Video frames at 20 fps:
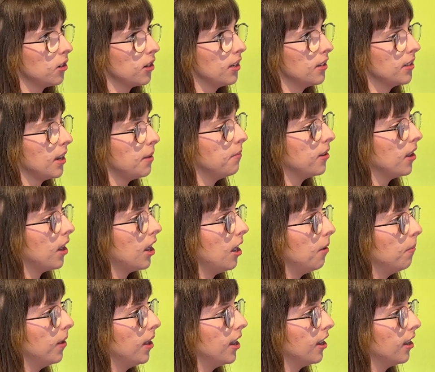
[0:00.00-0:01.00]
at the same
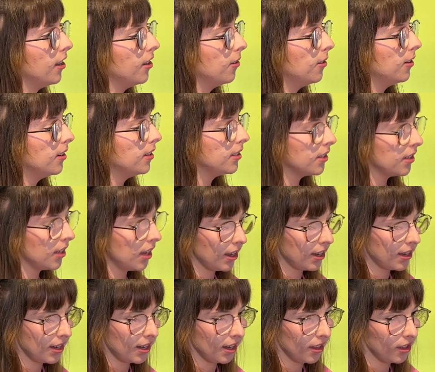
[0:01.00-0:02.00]
time, and I noticed
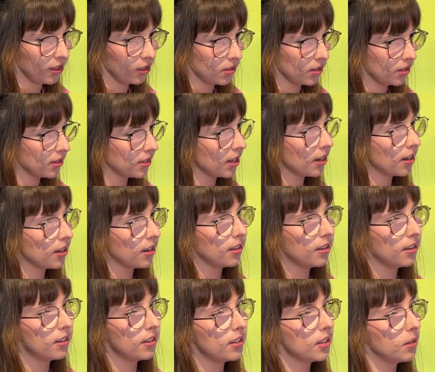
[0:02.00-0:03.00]
like, there was just like
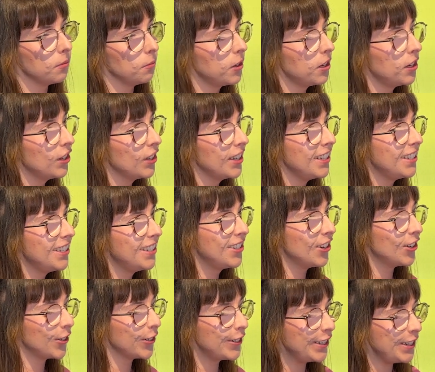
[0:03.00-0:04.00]
some really
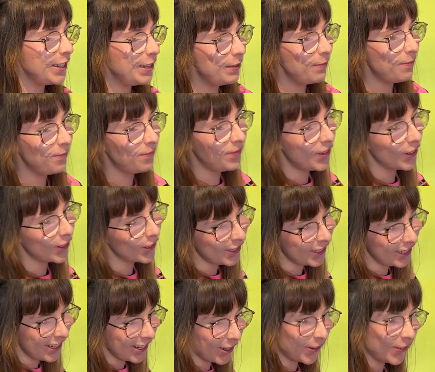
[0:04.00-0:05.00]
dodgy
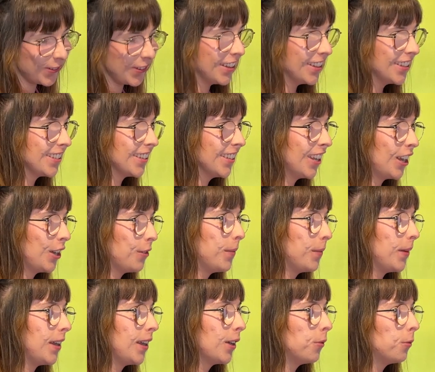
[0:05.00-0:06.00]
comments, and like
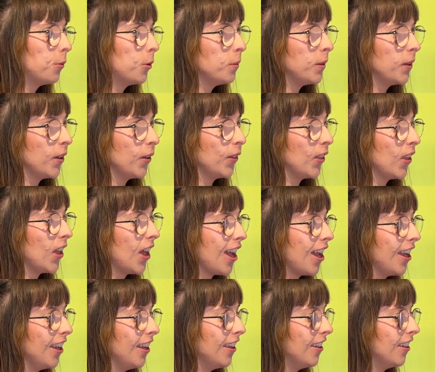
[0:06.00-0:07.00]
being a woman
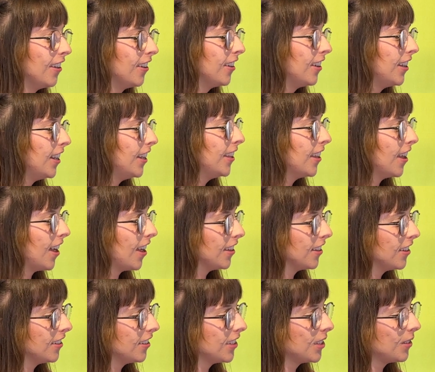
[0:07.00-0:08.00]
online in that
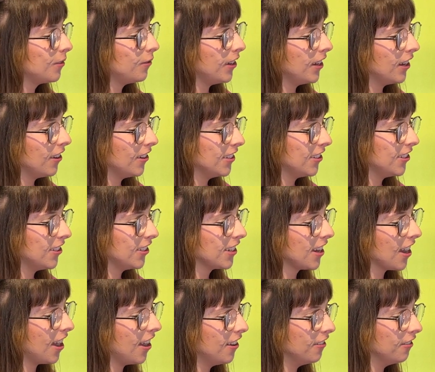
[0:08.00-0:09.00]
sphere is just
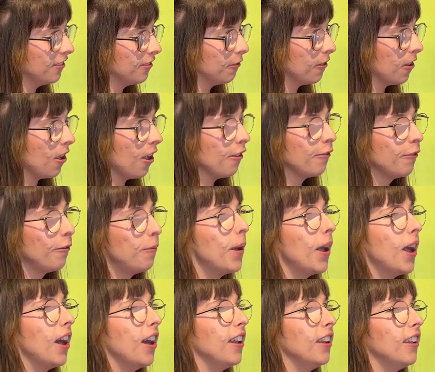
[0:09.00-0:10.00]
kind of rough.
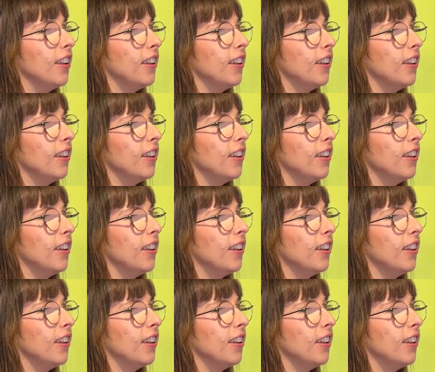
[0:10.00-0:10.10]
But